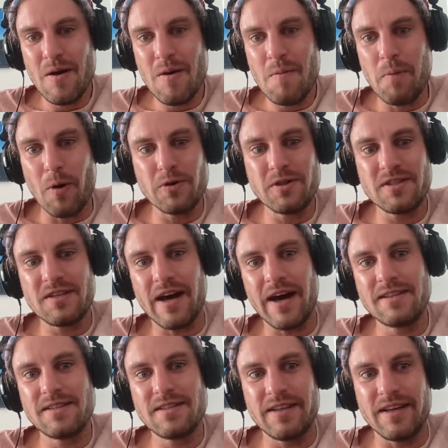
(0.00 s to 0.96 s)
both
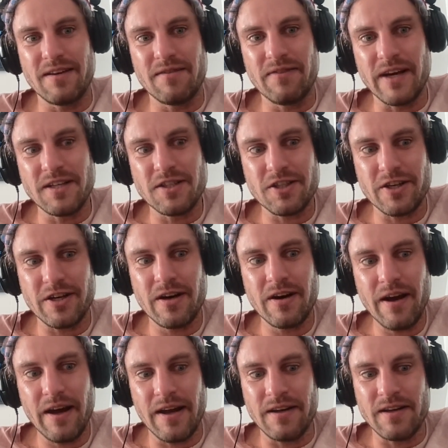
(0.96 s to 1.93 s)
sides of the
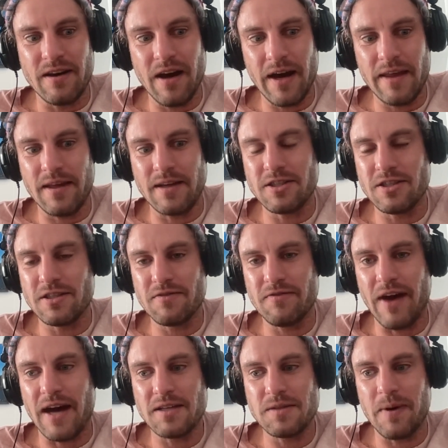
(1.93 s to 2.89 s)
adventure. And I think just
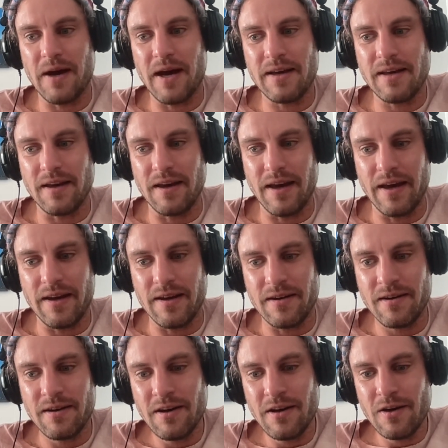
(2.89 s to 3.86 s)
fast packing
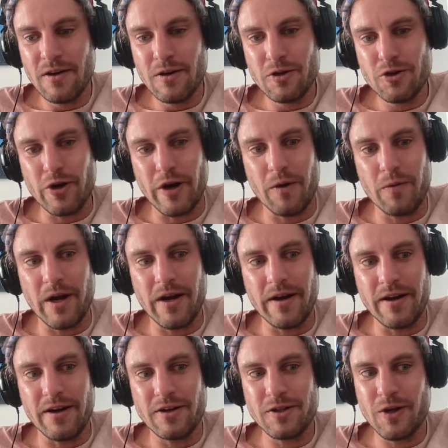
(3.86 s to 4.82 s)
and trail
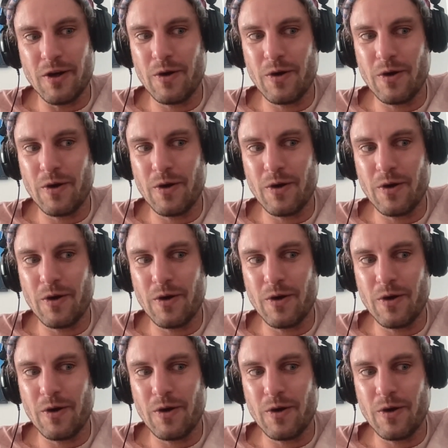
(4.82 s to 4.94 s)
running are so